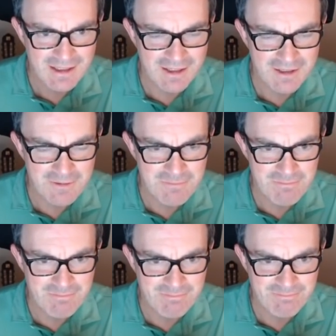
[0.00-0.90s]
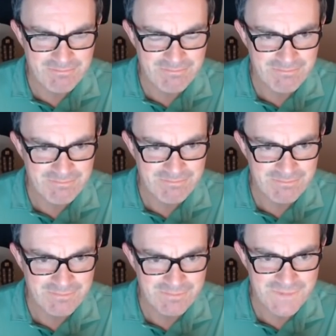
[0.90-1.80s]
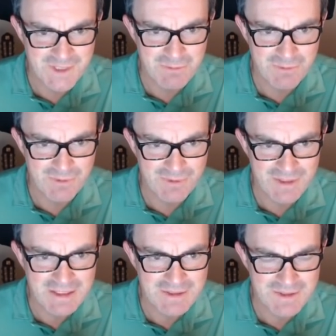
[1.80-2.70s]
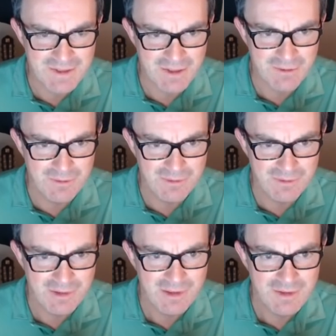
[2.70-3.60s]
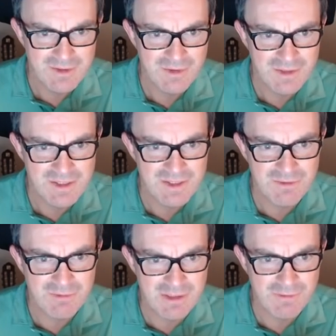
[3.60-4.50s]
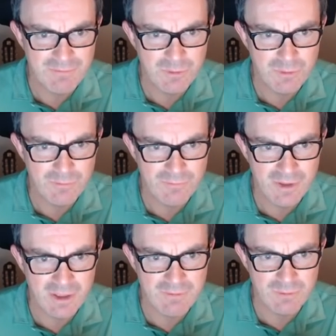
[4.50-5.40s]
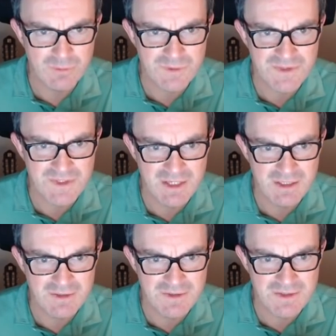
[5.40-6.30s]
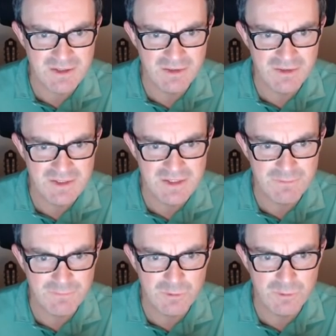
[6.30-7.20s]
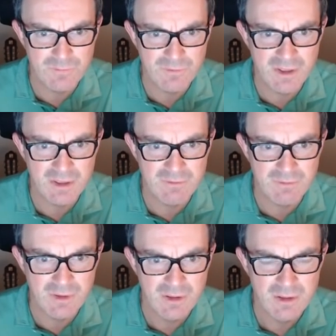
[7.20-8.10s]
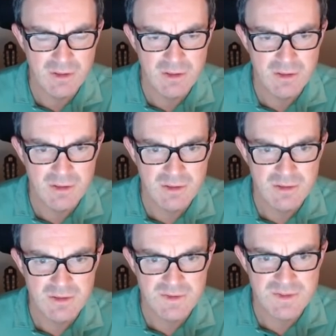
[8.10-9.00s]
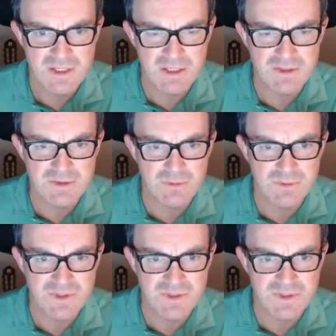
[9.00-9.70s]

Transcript: Um, don't think so. So this is three, four, five, or 6, and this is four, five, six, or